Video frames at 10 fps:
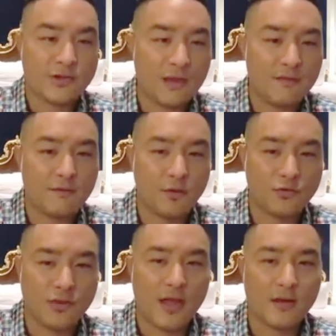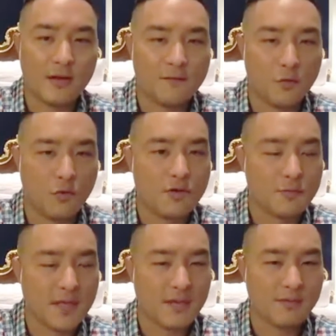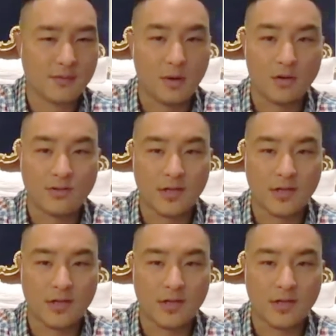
Genesis 7, verse 10. If you're with me,